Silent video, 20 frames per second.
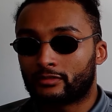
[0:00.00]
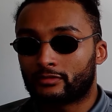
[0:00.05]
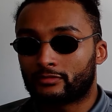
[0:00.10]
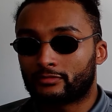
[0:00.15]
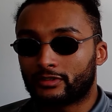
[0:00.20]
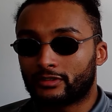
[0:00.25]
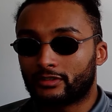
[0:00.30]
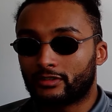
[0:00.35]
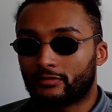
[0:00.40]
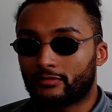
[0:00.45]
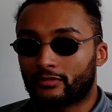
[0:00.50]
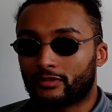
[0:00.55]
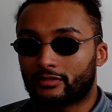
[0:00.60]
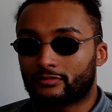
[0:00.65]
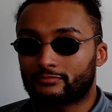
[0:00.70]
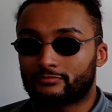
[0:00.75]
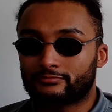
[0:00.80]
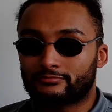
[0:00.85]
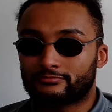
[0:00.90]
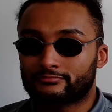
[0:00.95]
You know what?
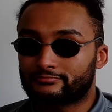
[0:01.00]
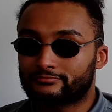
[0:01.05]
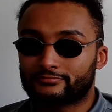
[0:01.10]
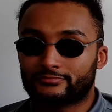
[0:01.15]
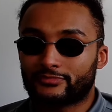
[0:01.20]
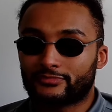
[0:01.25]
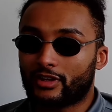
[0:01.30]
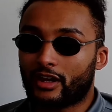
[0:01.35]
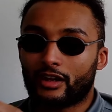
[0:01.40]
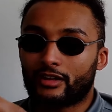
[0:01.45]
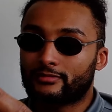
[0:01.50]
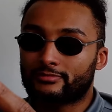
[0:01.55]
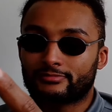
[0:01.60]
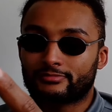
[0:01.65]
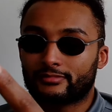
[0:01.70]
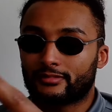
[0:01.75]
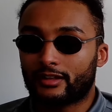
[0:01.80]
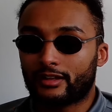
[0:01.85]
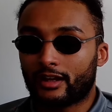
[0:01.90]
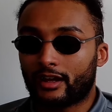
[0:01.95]

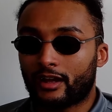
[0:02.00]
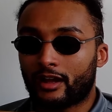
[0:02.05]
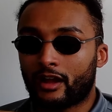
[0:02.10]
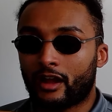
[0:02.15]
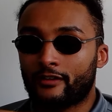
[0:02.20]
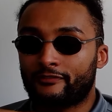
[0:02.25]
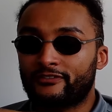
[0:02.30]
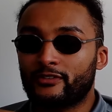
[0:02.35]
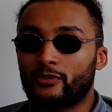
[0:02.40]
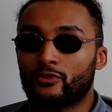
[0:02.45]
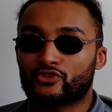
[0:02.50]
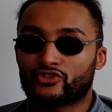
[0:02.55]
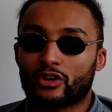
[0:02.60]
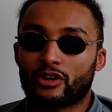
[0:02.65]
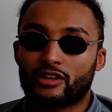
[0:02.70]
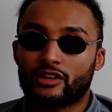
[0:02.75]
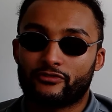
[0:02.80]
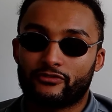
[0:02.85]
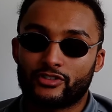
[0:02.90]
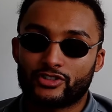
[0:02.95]
I feel
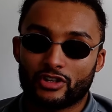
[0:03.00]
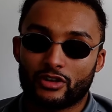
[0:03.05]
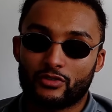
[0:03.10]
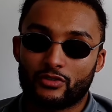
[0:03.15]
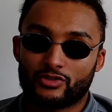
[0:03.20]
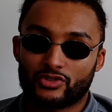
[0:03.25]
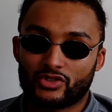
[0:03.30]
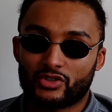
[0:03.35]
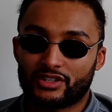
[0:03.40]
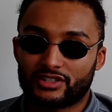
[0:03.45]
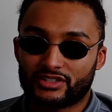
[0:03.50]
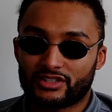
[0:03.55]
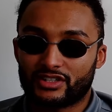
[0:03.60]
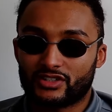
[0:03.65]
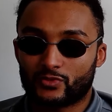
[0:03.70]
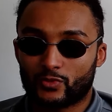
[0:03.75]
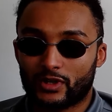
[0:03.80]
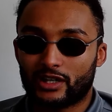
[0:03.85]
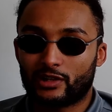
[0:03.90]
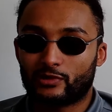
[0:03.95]
sorry for Joe Joyce as
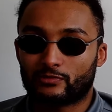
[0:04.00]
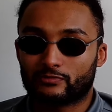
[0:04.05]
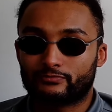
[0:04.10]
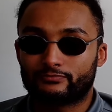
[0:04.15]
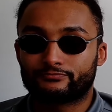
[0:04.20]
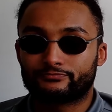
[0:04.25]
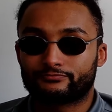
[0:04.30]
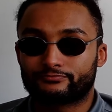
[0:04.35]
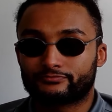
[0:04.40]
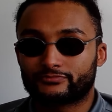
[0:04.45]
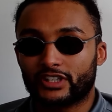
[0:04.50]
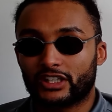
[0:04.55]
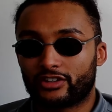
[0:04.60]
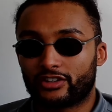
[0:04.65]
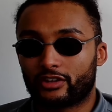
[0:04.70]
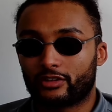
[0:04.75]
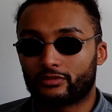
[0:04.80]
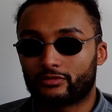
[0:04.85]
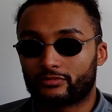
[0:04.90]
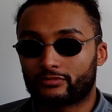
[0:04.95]
well. I
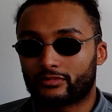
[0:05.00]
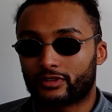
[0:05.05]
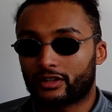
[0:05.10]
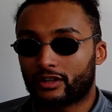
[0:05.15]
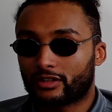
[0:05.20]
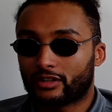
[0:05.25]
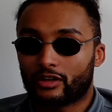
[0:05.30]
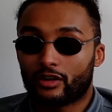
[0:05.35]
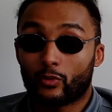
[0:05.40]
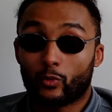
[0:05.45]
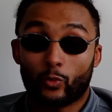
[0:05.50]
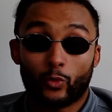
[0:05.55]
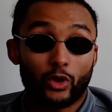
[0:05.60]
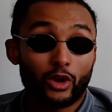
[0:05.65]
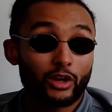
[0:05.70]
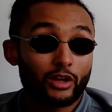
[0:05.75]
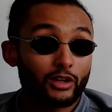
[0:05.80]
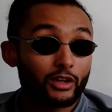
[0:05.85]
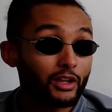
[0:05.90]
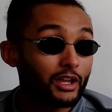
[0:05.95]
do. I don't know
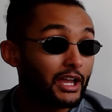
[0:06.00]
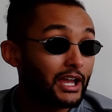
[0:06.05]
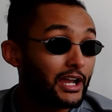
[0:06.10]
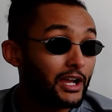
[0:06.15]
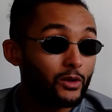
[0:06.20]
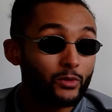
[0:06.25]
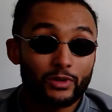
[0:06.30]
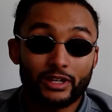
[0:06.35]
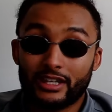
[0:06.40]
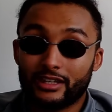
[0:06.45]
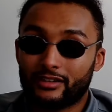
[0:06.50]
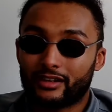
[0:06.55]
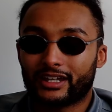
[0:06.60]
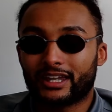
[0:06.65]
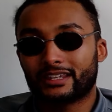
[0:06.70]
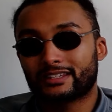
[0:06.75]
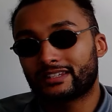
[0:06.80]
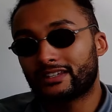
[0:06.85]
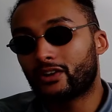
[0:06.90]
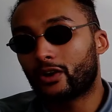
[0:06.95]
what, how he, I
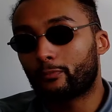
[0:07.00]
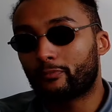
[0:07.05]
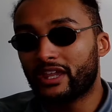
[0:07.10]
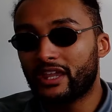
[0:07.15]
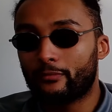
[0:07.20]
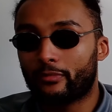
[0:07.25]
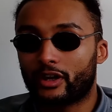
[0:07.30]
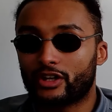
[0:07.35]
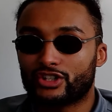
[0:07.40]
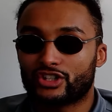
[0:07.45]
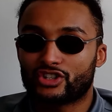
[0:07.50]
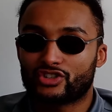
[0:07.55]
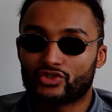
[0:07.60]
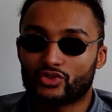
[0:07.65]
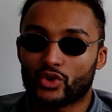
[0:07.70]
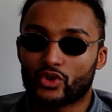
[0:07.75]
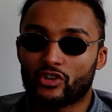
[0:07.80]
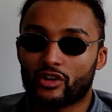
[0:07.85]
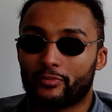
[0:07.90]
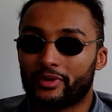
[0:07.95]
guess he got beat by
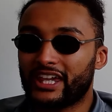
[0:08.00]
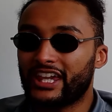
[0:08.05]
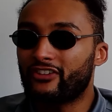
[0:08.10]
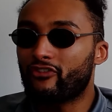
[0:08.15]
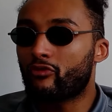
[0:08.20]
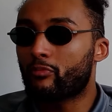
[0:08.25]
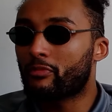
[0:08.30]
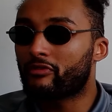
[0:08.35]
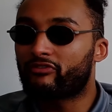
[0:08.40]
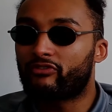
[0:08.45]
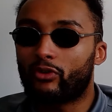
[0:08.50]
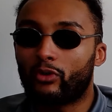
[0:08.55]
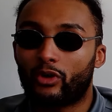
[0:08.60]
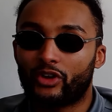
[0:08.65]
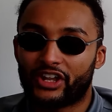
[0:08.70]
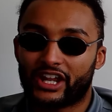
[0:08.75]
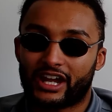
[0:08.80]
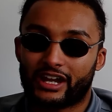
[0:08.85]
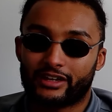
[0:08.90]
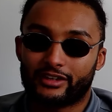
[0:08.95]
Chisora, but even before
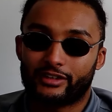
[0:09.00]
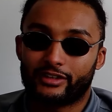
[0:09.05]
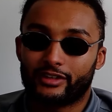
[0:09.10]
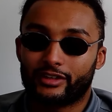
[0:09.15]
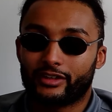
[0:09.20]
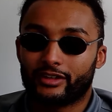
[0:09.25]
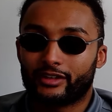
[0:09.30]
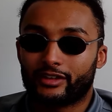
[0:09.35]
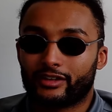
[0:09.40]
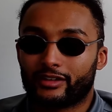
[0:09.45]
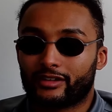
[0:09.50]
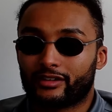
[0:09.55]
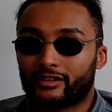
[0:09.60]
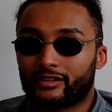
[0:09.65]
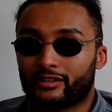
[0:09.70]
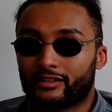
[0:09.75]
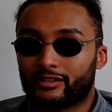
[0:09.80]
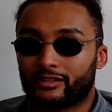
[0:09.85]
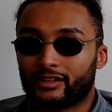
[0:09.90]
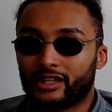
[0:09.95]
that,
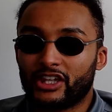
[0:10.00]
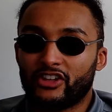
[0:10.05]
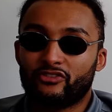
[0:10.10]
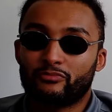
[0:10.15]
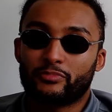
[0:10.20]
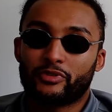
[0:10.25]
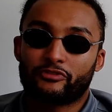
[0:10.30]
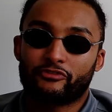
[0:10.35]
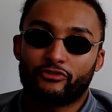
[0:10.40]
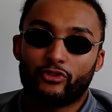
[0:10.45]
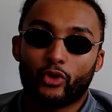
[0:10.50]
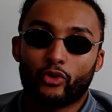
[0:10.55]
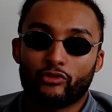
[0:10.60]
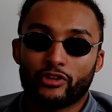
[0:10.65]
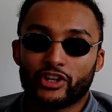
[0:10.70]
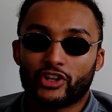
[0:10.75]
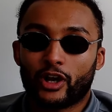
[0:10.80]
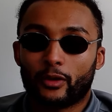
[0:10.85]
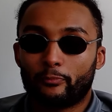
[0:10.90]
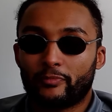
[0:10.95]
even before
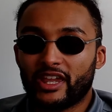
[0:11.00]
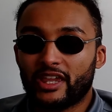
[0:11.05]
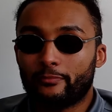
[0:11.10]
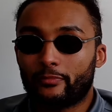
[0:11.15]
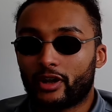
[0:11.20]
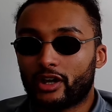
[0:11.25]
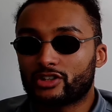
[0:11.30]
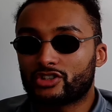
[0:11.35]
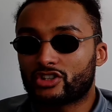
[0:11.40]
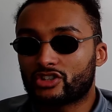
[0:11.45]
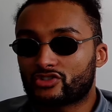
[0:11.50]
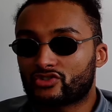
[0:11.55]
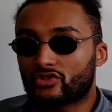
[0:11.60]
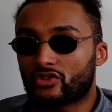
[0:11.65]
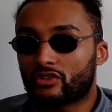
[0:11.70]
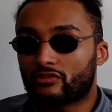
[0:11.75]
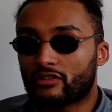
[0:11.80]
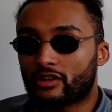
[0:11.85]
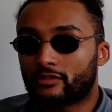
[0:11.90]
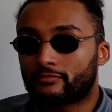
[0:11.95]
he got beat by
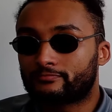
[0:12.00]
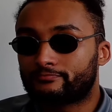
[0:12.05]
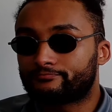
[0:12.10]
Chisora,